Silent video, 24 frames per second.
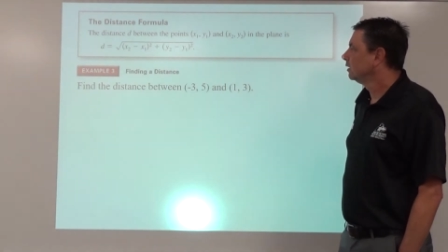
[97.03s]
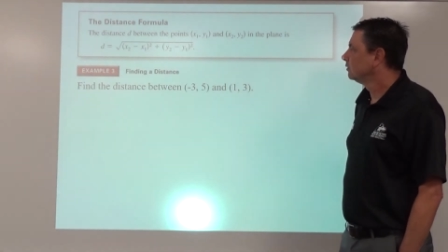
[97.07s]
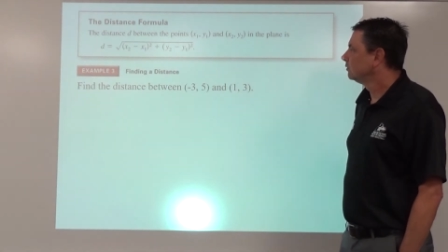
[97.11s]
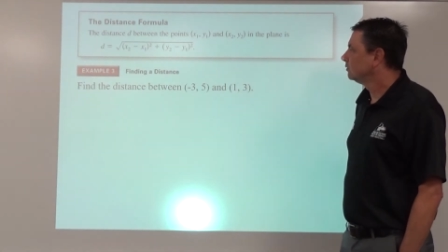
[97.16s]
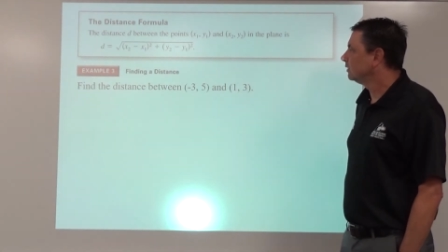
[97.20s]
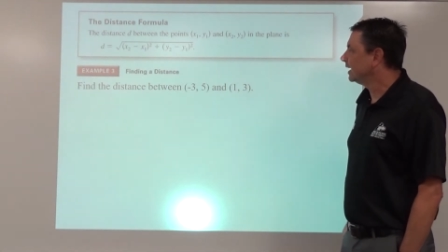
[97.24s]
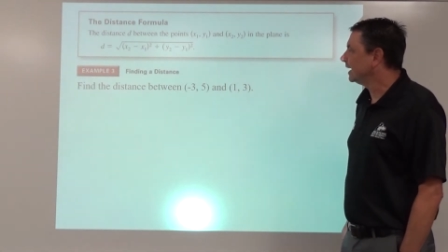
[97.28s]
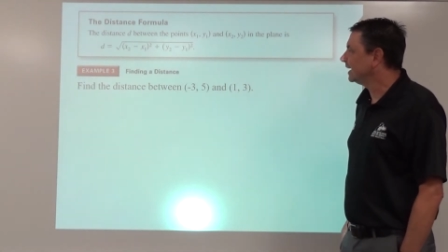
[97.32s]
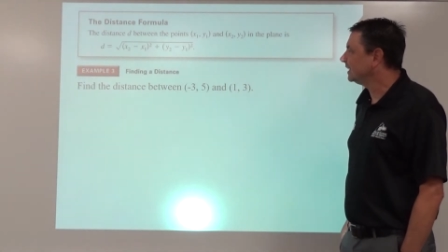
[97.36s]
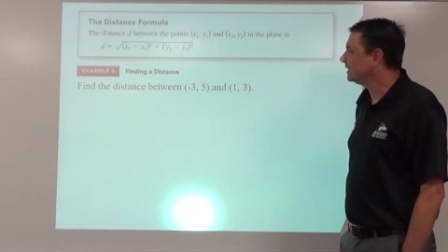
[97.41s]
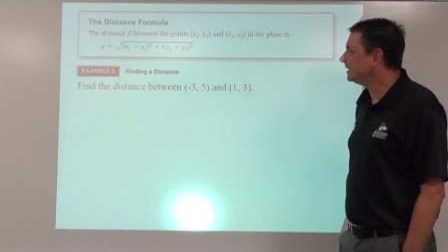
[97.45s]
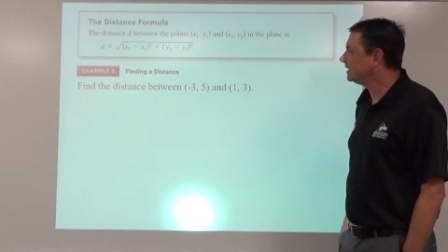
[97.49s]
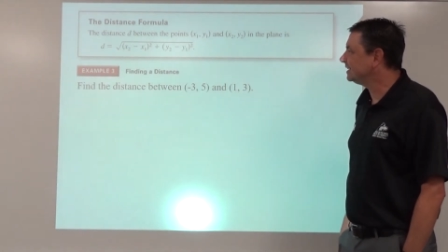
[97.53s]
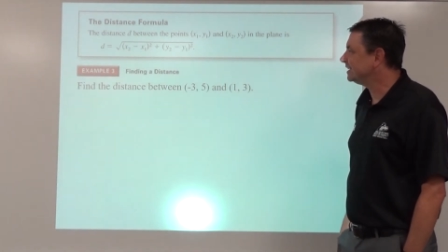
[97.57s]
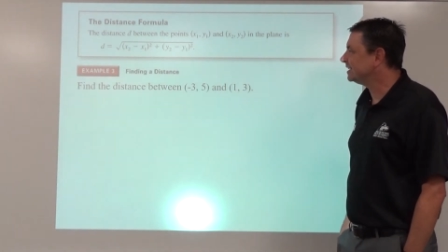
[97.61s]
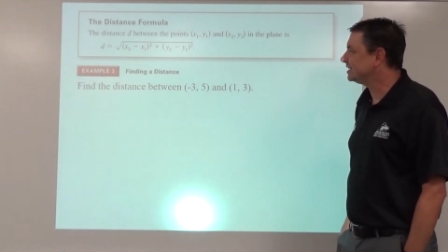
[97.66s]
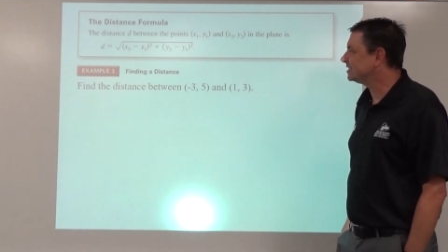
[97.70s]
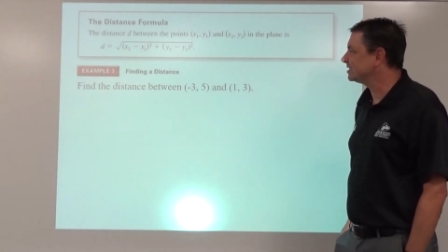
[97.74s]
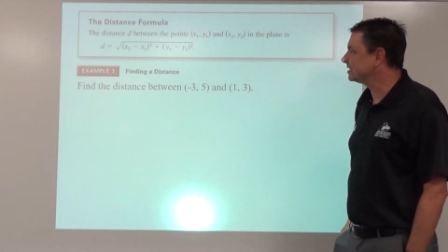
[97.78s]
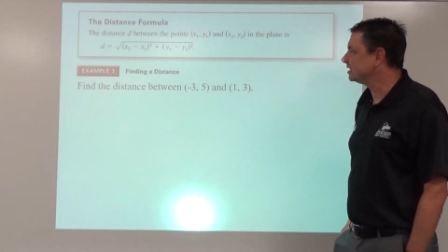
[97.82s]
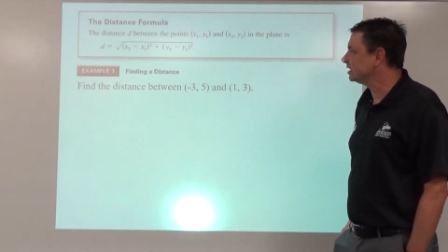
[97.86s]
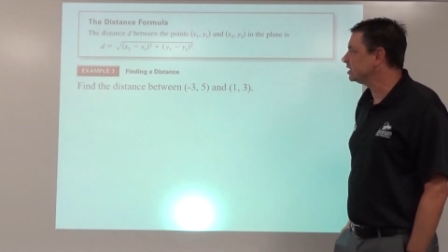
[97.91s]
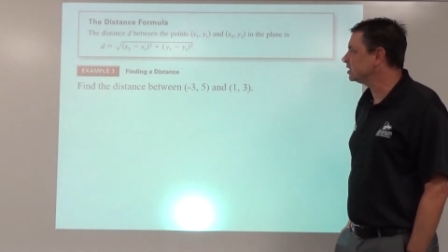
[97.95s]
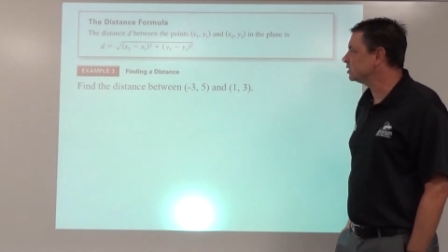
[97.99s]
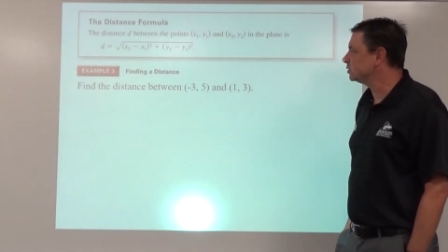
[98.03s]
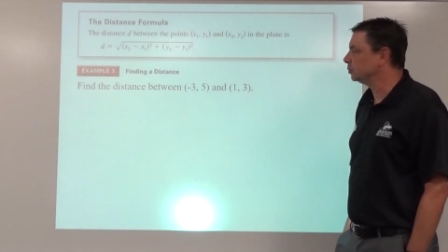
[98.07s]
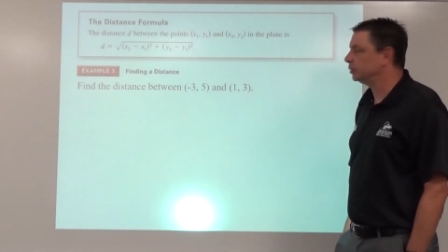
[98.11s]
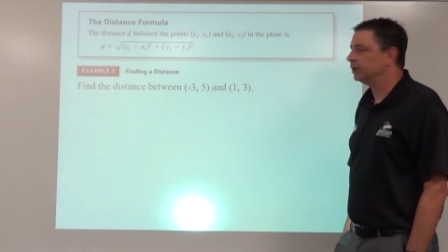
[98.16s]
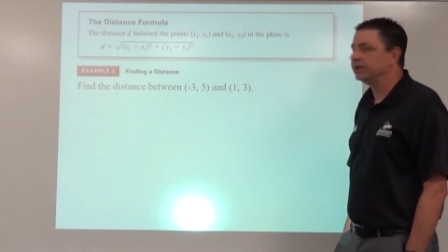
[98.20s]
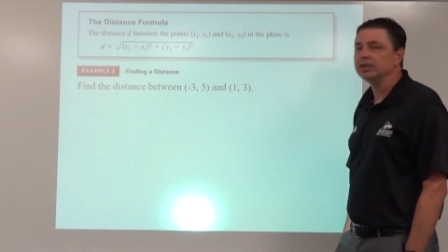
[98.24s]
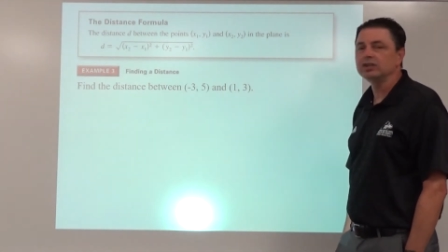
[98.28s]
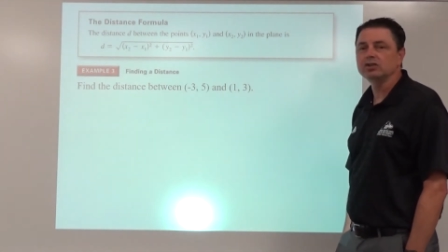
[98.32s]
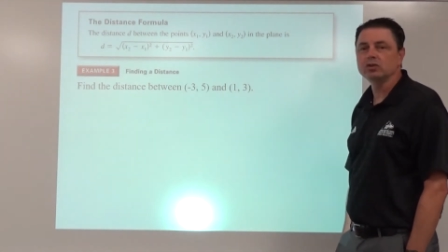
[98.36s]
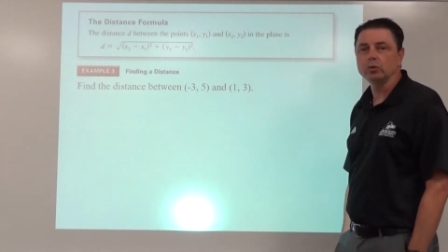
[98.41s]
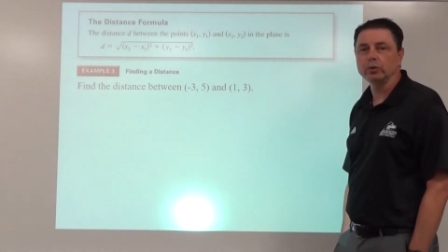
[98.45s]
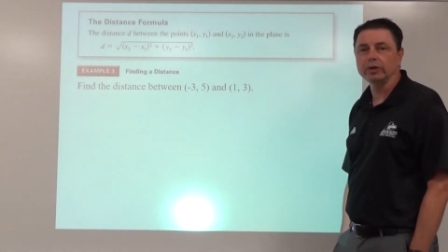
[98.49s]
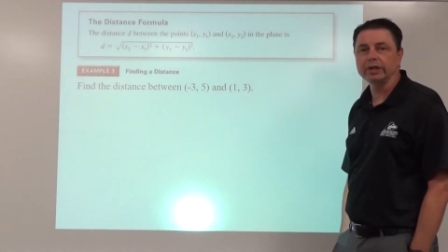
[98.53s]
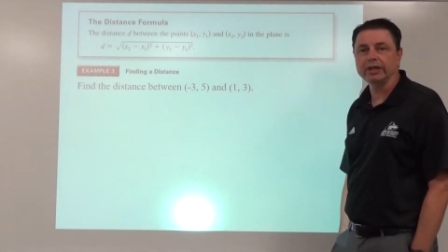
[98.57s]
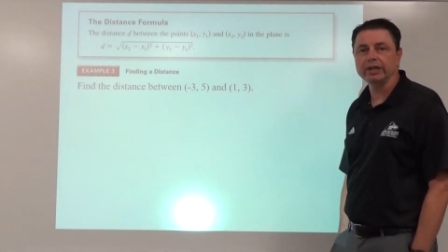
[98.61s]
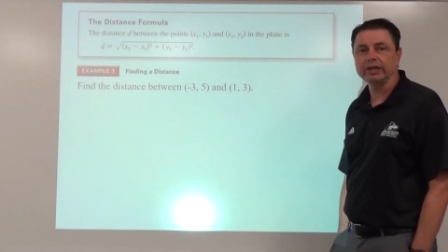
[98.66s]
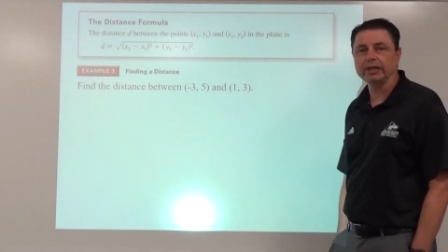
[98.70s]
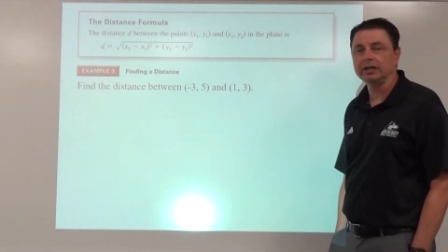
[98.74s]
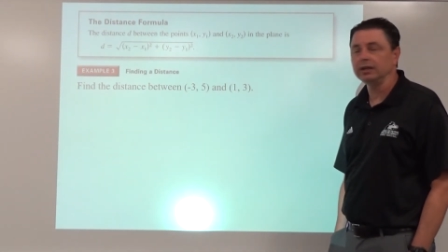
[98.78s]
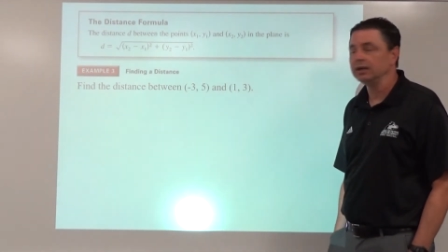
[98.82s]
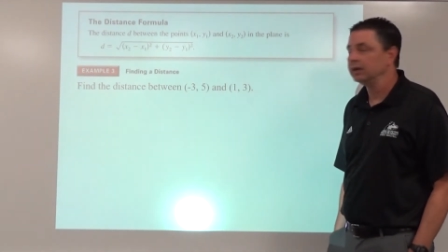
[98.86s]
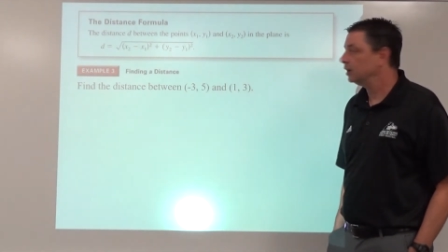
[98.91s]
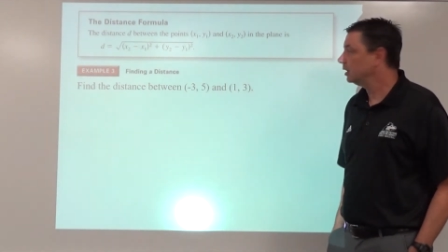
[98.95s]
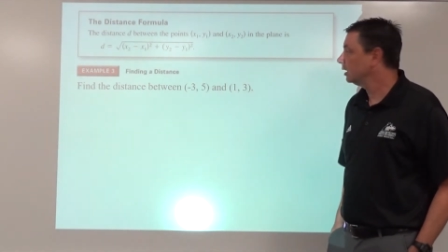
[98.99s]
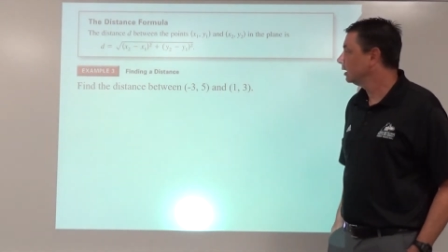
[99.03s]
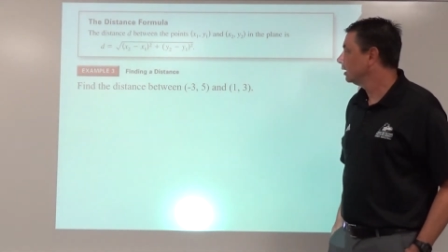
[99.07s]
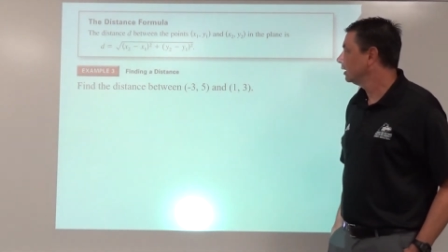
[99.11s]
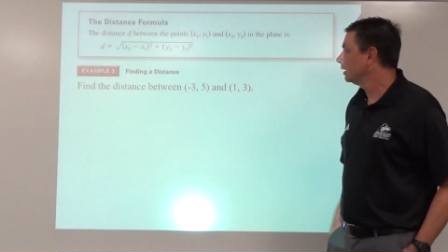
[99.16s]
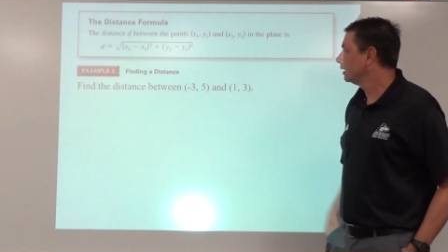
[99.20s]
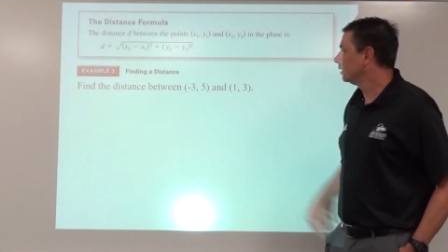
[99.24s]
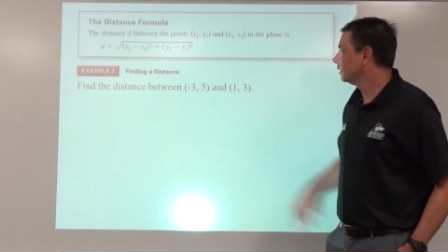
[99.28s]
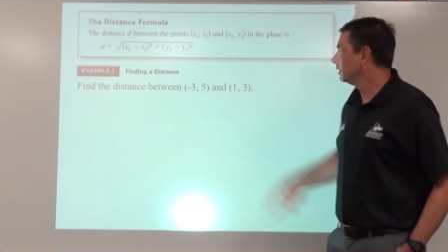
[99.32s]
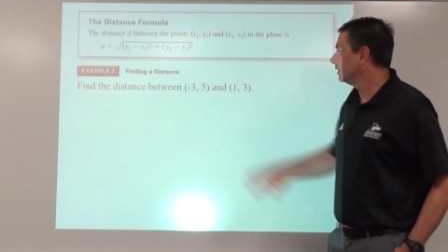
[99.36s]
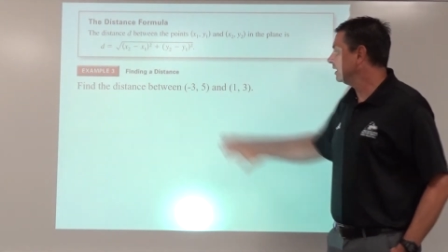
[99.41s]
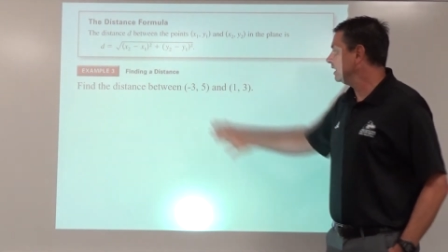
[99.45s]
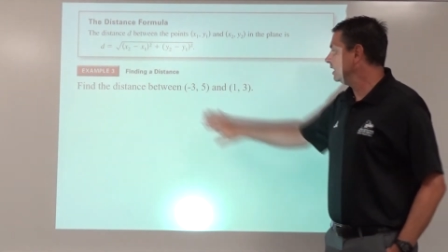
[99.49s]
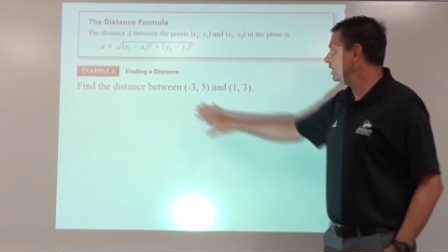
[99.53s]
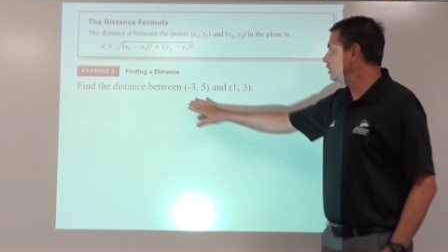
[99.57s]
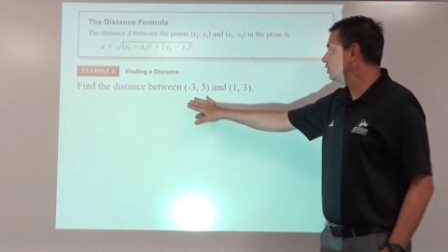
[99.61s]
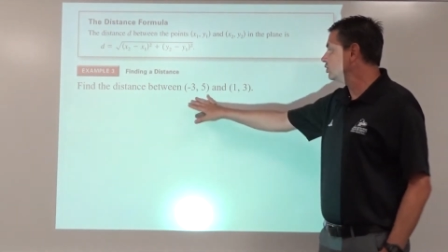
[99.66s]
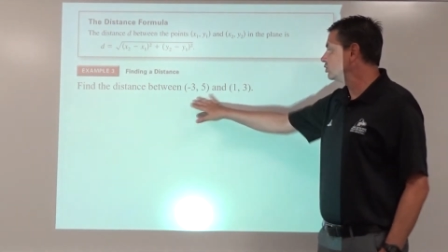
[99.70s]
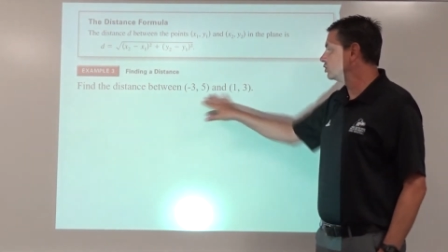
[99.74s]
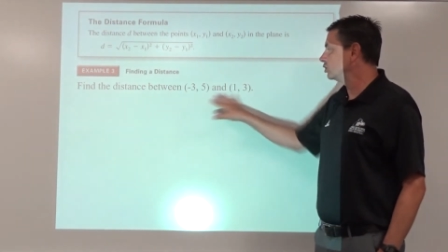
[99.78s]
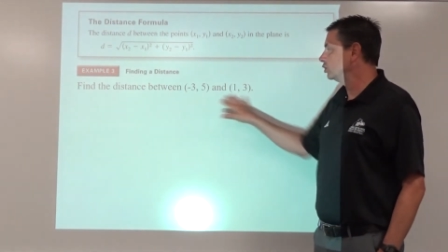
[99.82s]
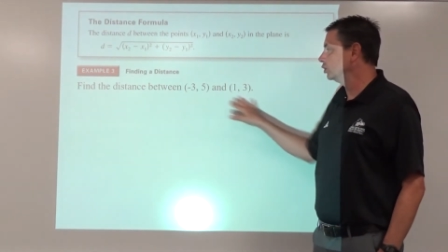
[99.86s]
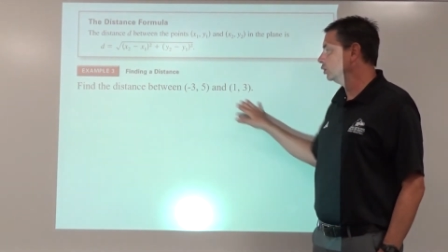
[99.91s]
Find the distance between these